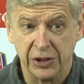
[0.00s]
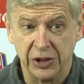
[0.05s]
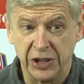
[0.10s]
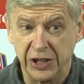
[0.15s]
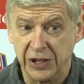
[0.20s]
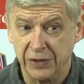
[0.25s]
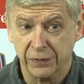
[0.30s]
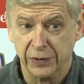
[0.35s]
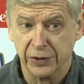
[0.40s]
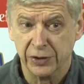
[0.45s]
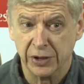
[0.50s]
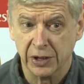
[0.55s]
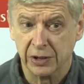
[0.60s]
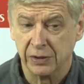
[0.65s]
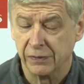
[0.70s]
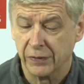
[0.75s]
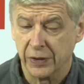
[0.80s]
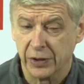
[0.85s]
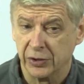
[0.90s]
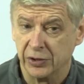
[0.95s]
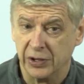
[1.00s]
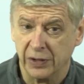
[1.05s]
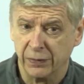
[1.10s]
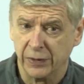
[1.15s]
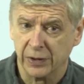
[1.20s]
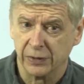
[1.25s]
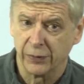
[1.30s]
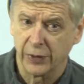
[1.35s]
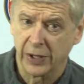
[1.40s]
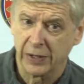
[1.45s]
even and very
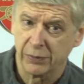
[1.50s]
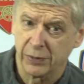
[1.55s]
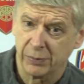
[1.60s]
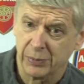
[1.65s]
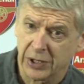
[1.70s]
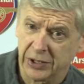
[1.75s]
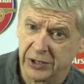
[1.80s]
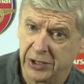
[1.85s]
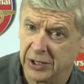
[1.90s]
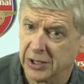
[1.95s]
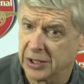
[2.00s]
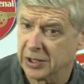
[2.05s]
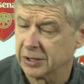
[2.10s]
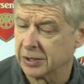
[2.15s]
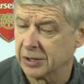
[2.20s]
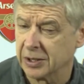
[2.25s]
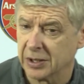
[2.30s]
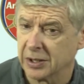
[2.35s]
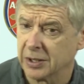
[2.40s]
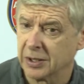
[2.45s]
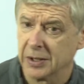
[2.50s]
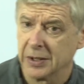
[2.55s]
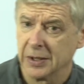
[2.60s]
difficult for everybody. And